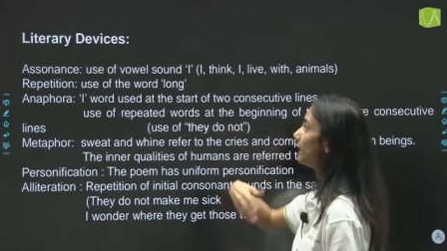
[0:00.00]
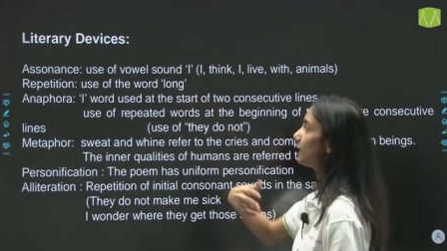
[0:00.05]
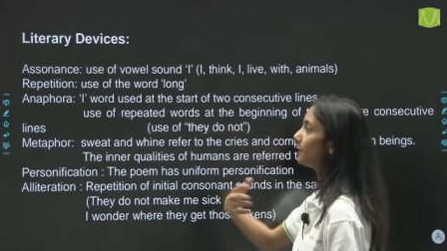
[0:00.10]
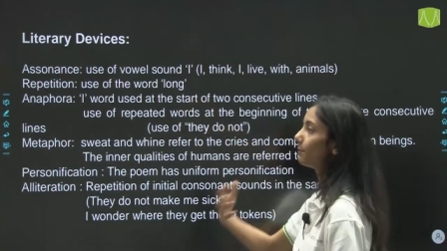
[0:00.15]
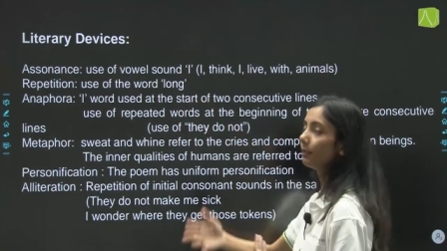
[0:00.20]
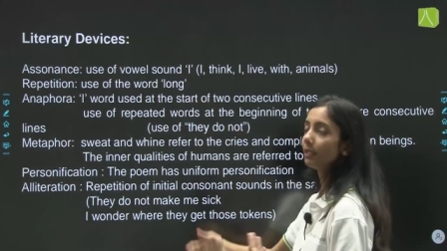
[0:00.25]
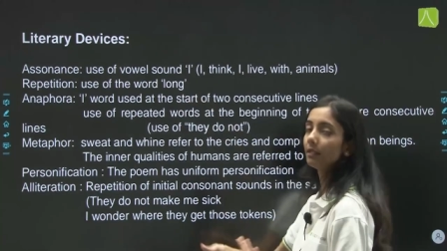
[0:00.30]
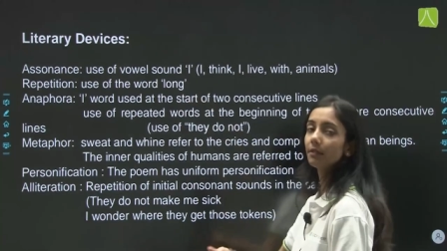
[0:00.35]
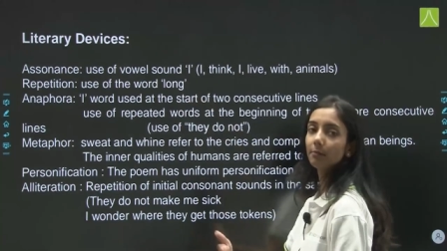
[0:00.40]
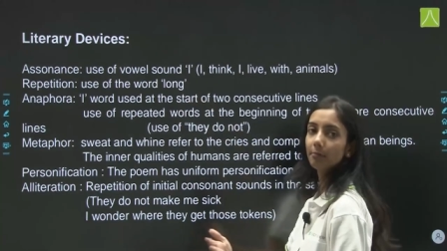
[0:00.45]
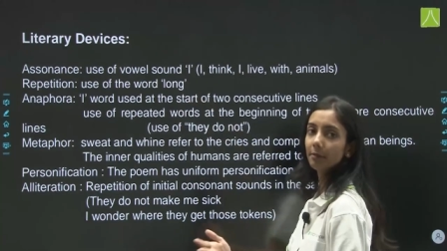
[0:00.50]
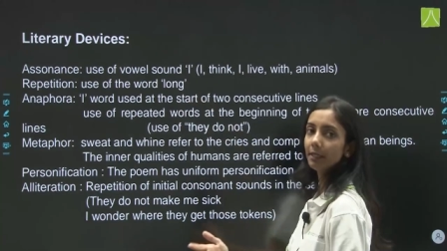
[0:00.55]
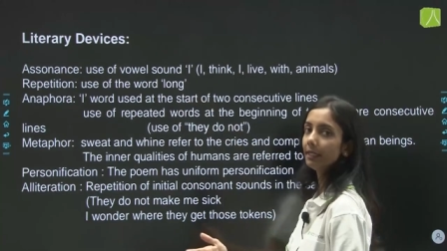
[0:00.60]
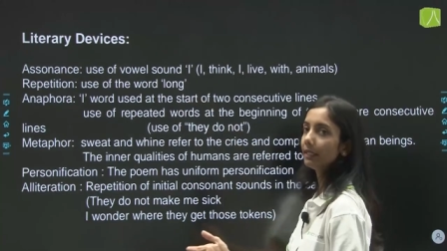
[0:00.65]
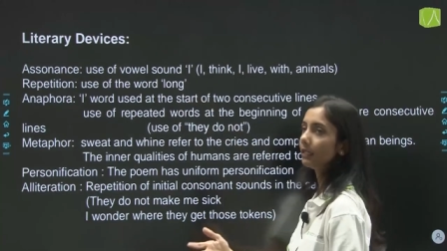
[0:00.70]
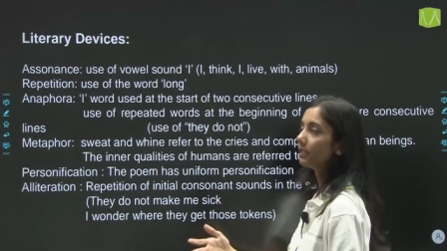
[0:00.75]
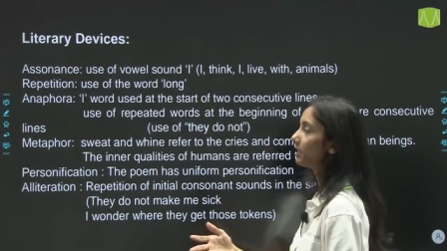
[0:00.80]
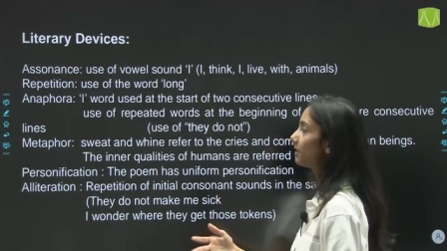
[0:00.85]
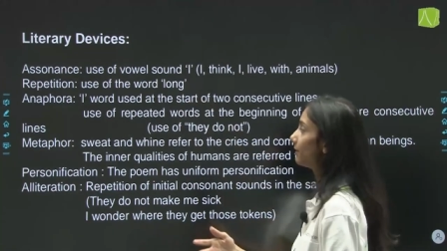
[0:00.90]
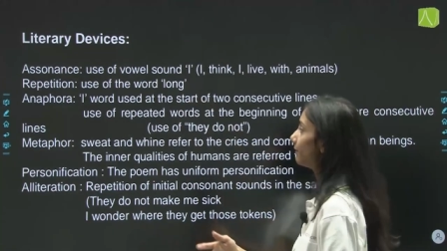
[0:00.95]
it's been
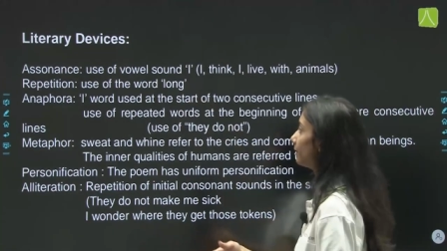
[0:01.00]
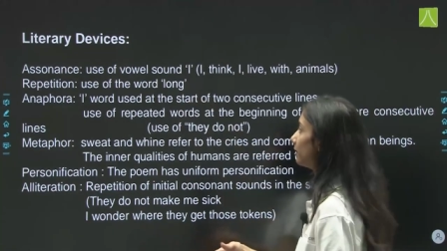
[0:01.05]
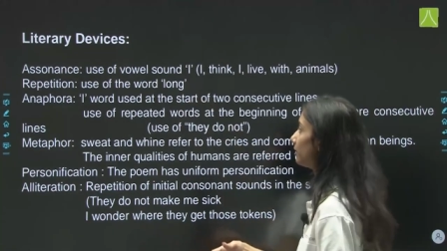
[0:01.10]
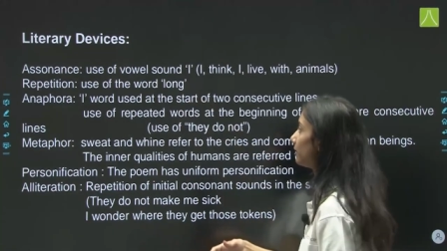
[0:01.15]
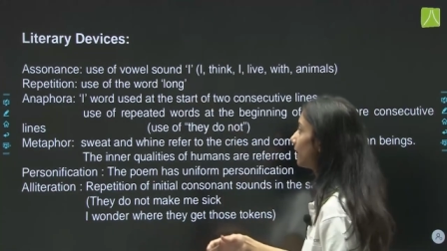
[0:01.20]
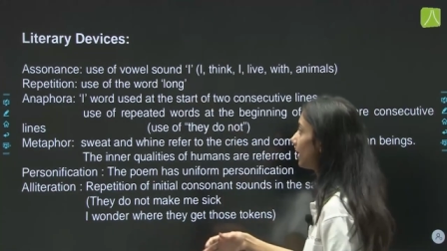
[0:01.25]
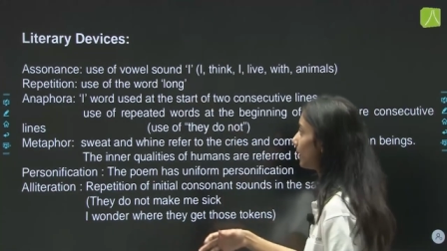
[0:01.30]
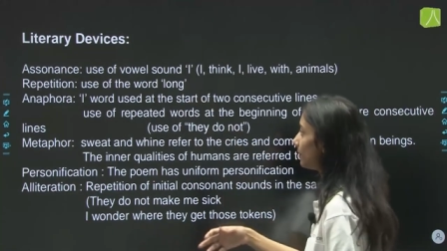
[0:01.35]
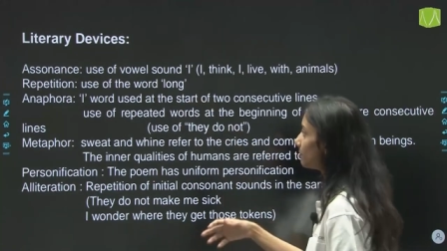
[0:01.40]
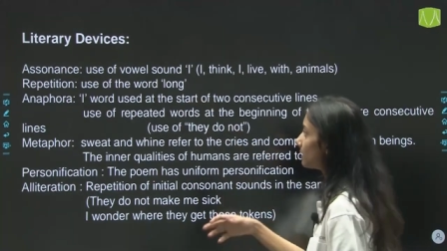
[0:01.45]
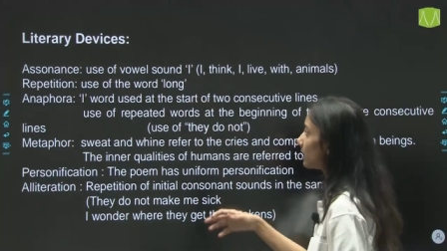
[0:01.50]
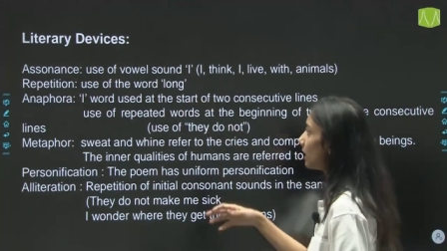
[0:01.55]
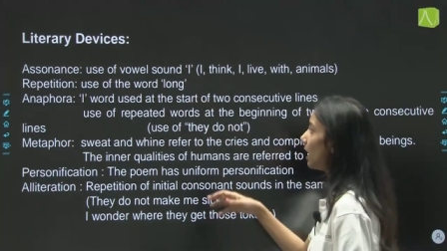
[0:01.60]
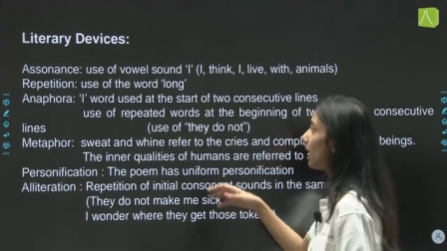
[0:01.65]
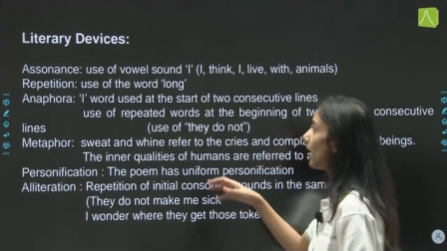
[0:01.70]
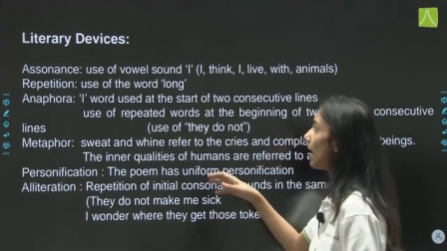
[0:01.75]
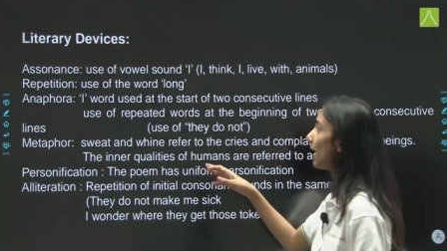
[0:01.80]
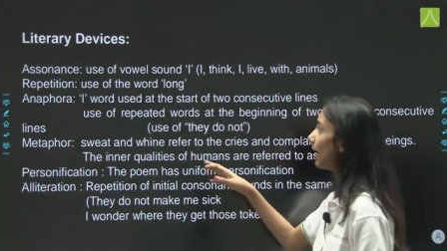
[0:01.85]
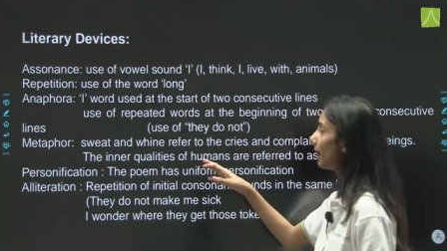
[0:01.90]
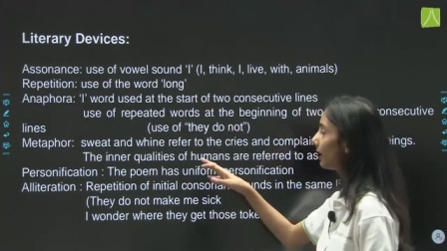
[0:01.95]
repeated several times,
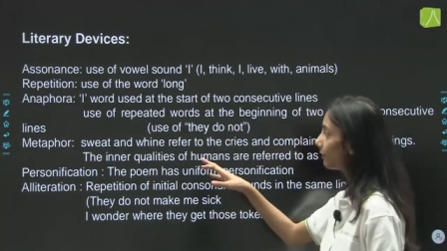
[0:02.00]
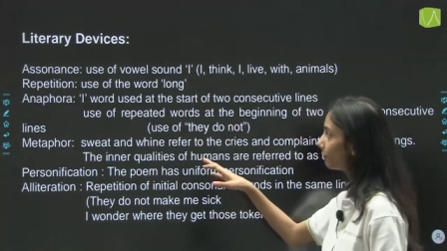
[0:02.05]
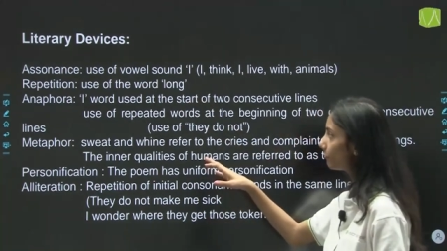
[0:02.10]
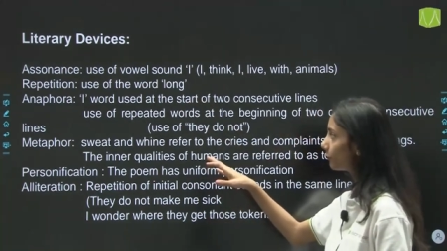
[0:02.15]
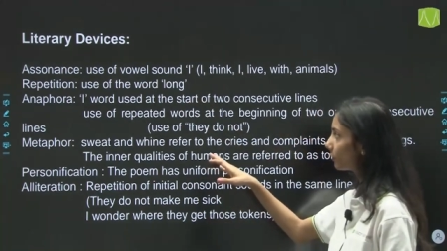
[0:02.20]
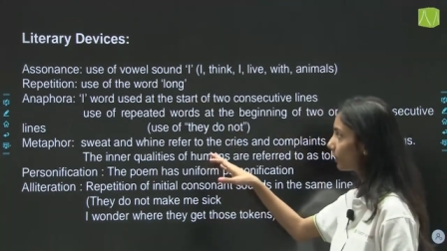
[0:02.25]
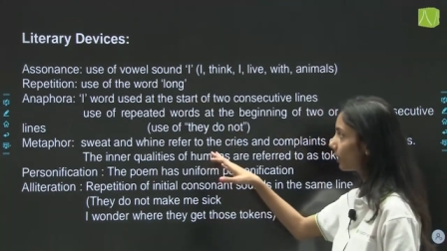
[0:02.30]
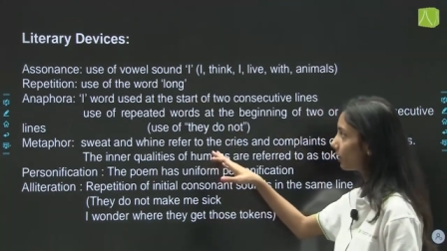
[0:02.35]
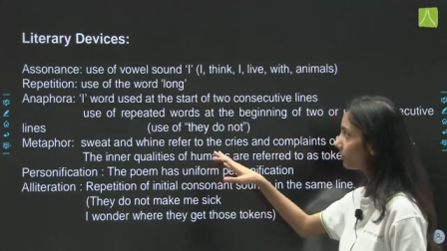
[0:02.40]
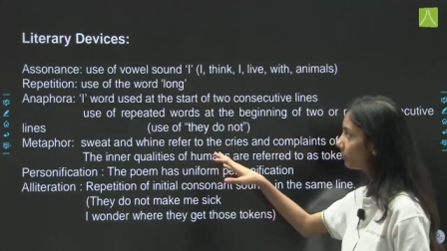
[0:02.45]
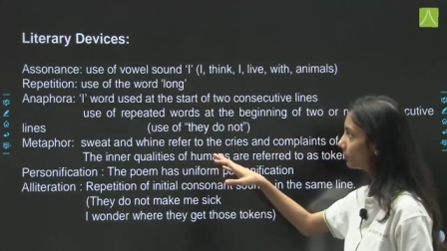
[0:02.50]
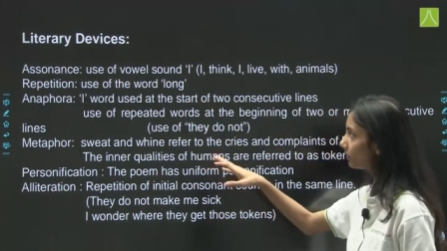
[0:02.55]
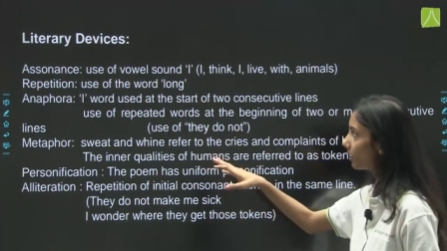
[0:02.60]
anaphora,